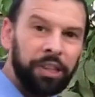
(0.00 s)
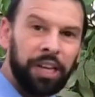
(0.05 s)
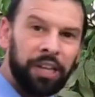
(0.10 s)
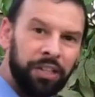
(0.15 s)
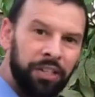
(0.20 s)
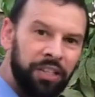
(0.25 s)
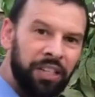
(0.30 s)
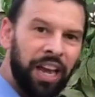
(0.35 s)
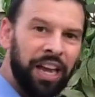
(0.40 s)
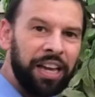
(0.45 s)
they
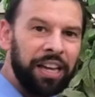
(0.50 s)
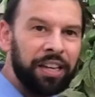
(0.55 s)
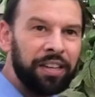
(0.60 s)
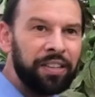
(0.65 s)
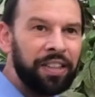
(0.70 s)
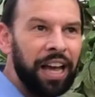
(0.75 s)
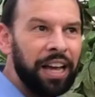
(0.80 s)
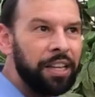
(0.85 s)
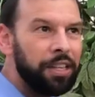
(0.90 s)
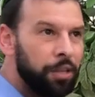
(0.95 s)
say
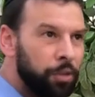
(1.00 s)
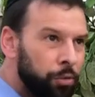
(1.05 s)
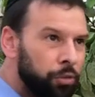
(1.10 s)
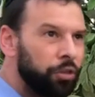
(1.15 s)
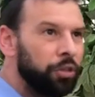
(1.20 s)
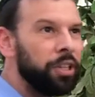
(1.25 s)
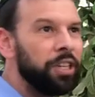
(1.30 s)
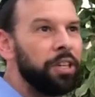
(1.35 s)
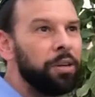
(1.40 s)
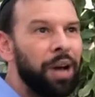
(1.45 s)
is that
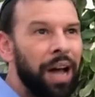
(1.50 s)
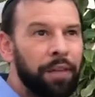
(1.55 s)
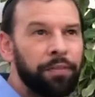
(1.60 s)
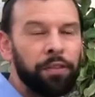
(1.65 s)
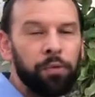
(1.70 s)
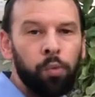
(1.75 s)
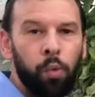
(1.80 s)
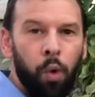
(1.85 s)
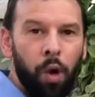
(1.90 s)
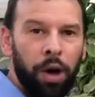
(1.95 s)
usually you have
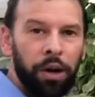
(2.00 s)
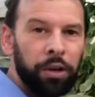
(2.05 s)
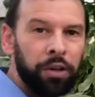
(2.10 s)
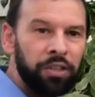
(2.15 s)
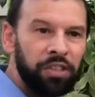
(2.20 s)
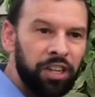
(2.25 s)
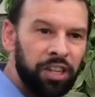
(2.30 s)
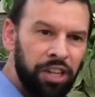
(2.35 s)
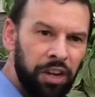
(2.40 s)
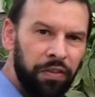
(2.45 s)
to water
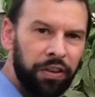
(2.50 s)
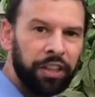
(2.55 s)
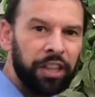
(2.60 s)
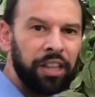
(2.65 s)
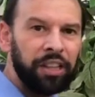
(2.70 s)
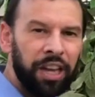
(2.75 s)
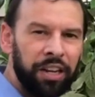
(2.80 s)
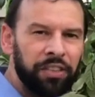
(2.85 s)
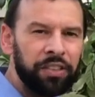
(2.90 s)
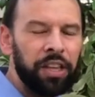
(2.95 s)
significantly
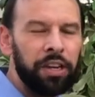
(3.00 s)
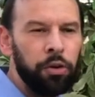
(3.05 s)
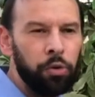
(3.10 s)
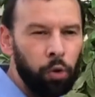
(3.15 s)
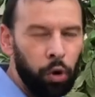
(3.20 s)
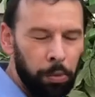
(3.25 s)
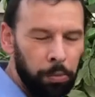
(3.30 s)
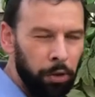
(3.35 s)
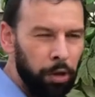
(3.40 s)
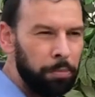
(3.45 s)
less than
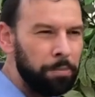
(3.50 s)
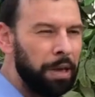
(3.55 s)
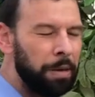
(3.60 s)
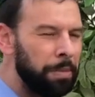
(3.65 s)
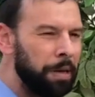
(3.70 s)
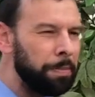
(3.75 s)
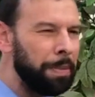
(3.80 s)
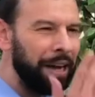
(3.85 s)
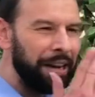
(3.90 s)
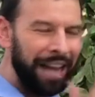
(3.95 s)
normal,
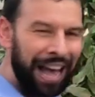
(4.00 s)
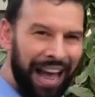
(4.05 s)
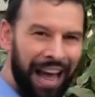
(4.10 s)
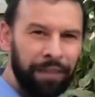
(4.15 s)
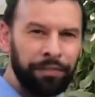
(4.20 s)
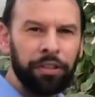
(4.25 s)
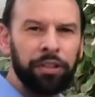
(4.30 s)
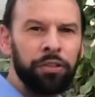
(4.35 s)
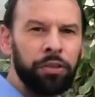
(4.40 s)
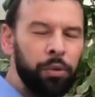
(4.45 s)
maybe about
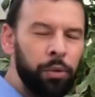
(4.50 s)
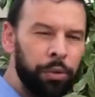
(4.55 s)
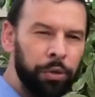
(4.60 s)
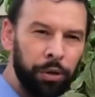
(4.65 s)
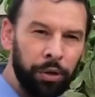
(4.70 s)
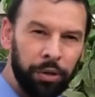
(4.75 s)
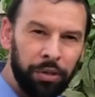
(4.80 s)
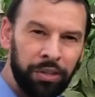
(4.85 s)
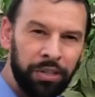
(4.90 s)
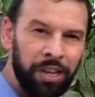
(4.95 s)
half to
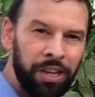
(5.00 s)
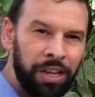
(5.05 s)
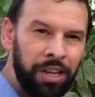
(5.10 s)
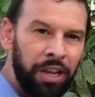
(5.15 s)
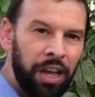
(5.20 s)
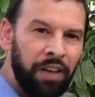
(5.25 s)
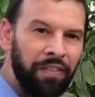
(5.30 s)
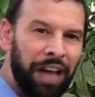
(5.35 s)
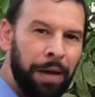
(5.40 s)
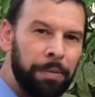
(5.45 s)
two-thirds
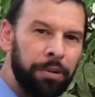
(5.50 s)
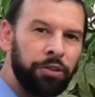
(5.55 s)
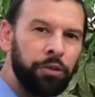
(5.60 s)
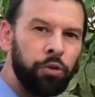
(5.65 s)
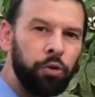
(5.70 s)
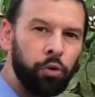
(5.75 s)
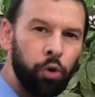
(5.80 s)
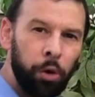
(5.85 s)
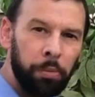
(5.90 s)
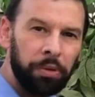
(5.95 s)
of how much you
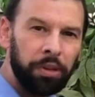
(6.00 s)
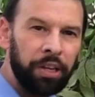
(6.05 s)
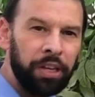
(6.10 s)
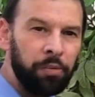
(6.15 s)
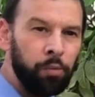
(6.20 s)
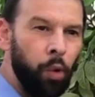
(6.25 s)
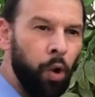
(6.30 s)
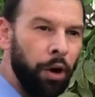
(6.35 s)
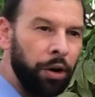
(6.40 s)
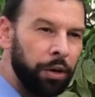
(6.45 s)
normally
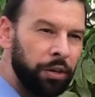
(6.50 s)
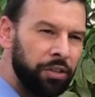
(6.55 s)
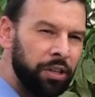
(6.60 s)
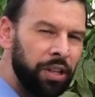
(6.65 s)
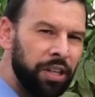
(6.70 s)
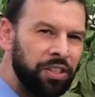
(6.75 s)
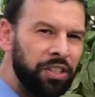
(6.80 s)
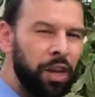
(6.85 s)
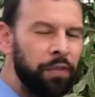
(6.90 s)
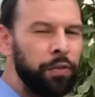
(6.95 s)
water. So
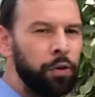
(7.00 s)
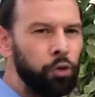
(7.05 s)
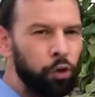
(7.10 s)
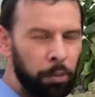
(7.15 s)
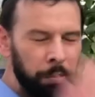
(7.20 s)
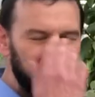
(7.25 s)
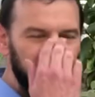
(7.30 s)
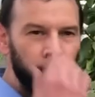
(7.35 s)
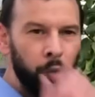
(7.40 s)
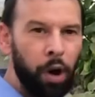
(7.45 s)
let's say if you
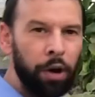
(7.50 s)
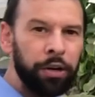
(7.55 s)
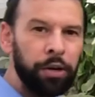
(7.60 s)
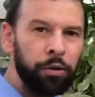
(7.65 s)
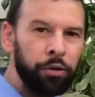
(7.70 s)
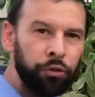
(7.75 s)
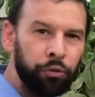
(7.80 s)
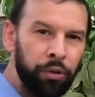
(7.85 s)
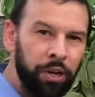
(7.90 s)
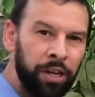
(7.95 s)
normally water
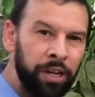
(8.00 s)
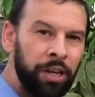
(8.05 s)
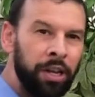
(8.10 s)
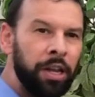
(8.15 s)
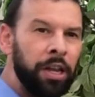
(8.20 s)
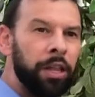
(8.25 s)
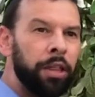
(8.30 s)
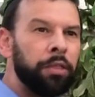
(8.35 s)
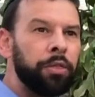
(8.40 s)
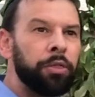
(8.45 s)
your tree
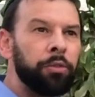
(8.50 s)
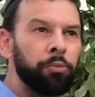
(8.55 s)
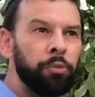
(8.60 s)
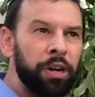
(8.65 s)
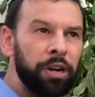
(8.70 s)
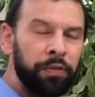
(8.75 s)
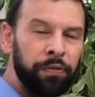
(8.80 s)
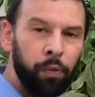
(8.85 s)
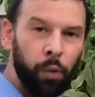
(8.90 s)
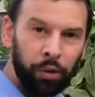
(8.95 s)

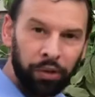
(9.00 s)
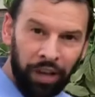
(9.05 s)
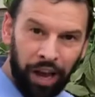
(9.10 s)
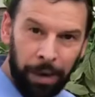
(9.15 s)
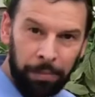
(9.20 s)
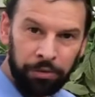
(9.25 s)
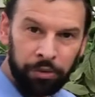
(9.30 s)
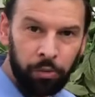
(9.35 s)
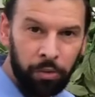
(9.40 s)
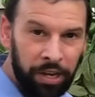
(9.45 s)
3 to 4
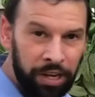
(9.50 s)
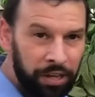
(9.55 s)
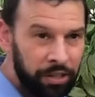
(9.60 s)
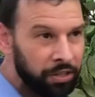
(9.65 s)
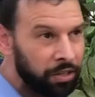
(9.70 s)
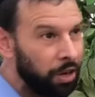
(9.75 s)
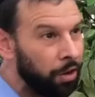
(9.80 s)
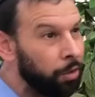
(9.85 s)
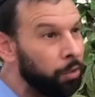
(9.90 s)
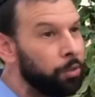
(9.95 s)
times a week,
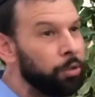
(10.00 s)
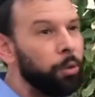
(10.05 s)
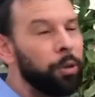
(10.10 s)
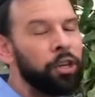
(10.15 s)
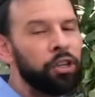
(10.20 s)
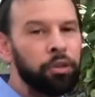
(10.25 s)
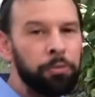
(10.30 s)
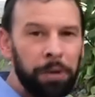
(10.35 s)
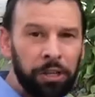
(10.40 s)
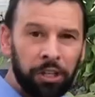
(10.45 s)
so
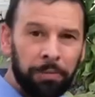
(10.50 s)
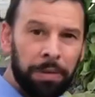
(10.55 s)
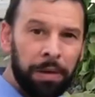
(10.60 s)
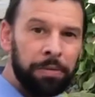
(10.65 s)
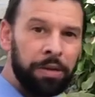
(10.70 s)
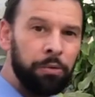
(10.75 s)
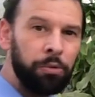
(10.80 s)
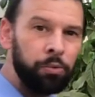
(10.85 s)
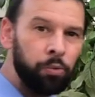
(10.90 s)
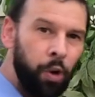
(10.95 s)
during Shemitah
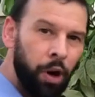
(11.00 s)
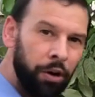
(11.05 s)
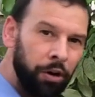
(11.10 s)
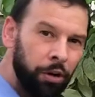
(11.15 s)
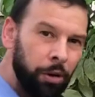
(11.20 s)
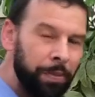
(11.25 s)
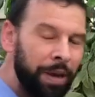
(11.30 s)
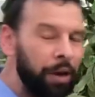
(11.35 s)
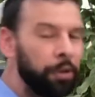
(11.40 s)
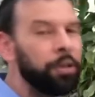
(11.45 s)
maybe you would
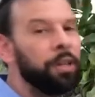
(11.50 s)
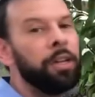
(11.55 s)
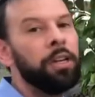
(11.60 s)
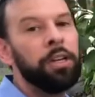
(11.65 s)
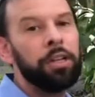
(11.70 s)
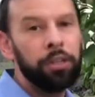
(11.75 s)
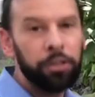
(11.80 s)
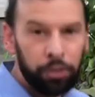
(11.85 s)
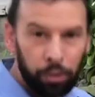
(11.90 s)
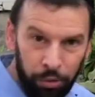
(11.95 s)
water about
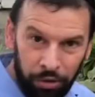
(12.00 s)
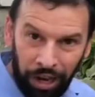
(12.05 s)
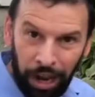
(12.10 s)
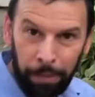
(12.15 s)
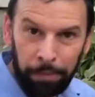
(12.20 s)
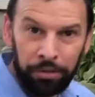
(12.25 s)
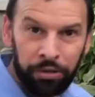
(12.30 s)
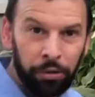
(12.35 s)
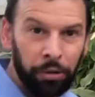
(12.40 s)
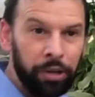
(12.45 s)
2
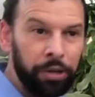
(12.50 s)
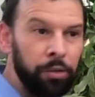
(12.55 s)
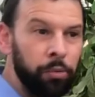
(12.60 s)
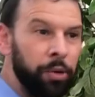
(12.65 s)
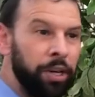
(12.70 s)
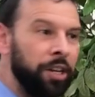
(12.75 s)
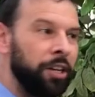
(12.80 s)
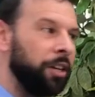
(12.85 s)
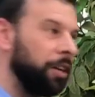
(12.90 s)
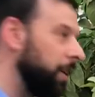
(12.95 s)
times during the
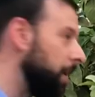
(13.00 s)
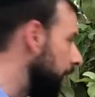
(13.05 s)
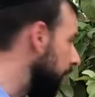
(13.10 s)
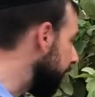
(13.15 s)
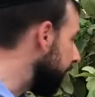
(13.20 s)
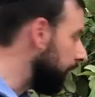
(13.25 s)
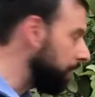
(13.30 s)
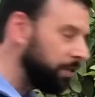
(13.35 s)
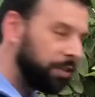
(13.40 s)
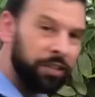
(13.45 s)
week.
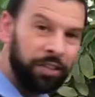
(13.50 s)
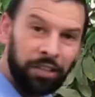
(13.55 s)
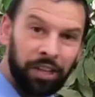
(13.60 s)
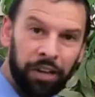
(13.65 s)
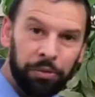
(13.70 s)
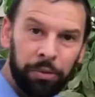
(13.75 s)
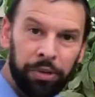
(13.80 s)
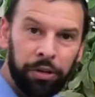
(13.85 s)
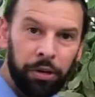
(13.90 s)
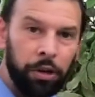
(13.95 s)
Again,
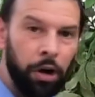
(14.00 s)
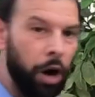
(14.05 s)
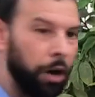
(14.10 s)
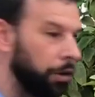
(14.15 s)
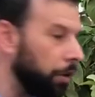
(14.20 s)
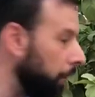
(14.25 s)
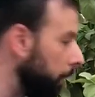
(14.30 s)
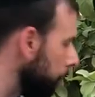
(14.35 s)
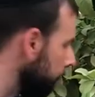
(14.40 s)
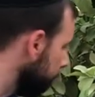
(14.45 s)
discuss with your gardener.